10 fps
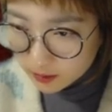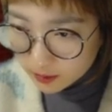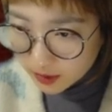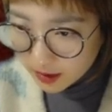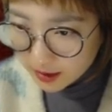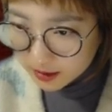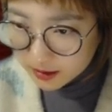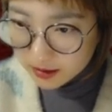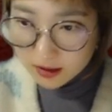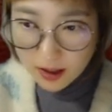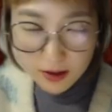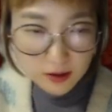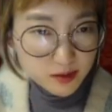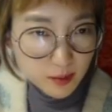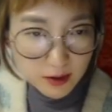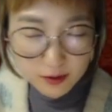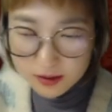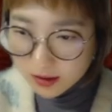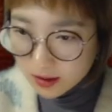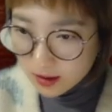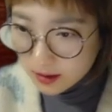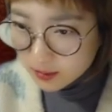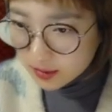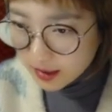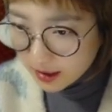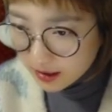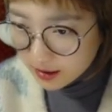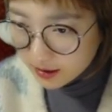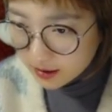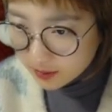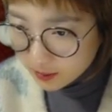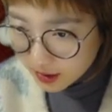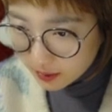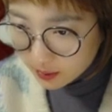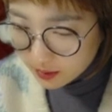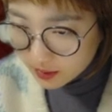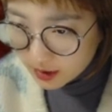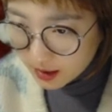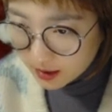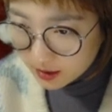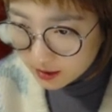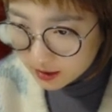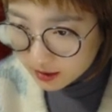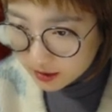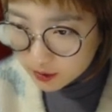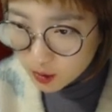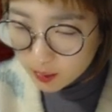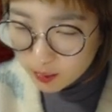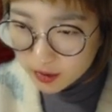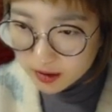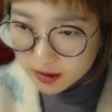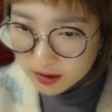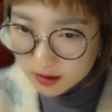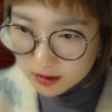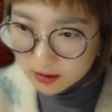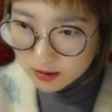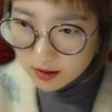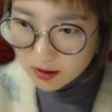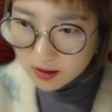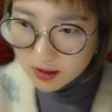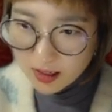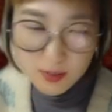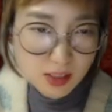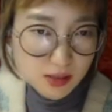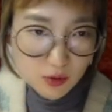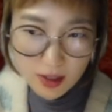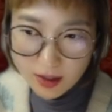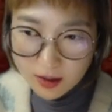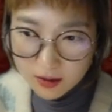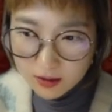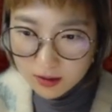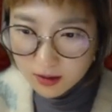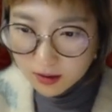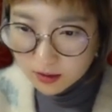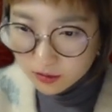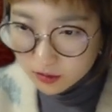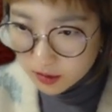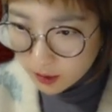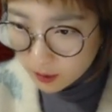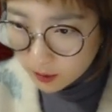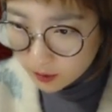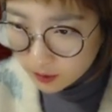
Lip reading: plays this tiger's mouth, black can peep. Then this shape is an empty triangle. So